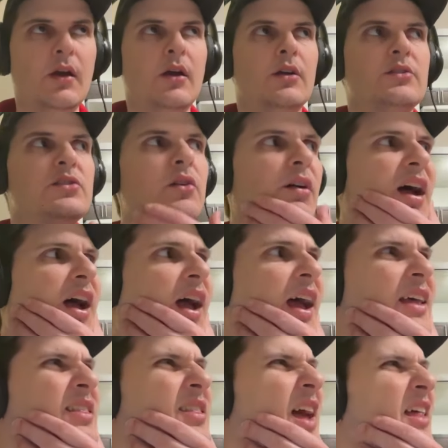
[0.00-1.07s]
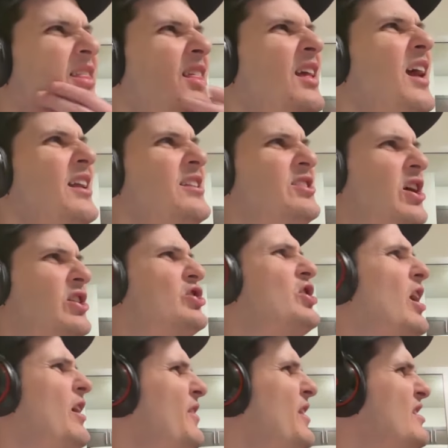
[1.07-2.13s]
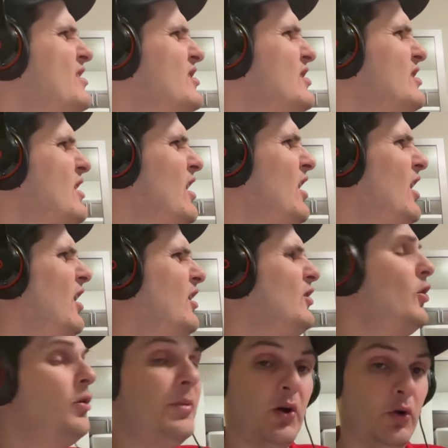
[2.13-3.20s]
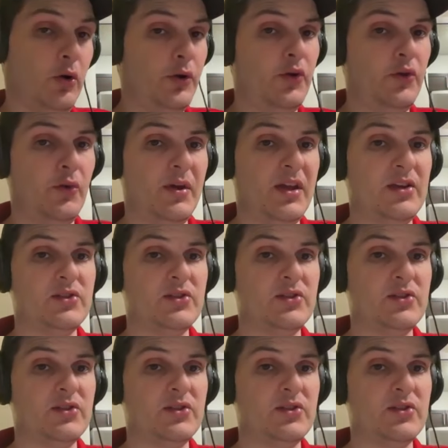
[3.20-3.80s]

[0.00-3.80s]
So I, I think I touched on this a little bit earlier in the week,